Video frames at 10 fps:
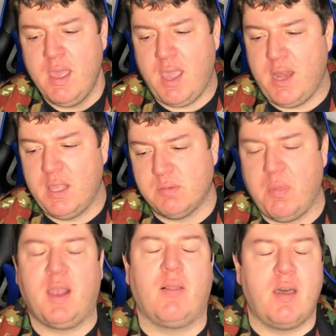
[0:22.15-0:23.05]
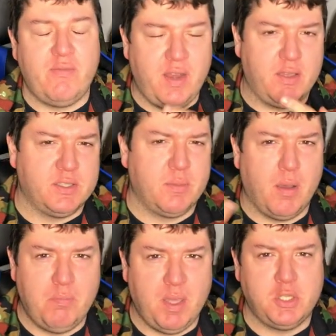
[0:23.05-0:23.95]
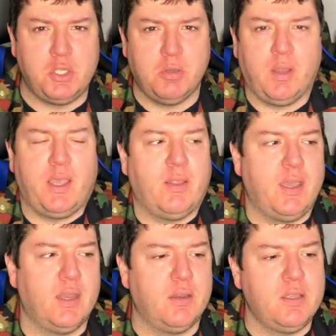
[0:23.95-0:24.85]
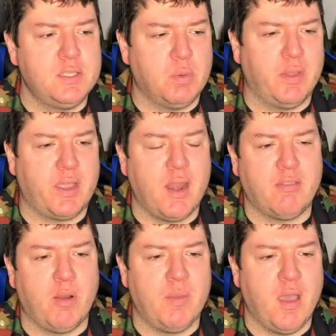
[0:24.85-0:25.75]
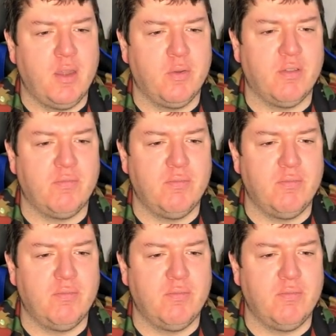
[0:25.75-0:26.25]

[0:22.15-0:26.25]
and he's been making a lot of videos about BitChute lately, and he's the one that kind of turned me on to it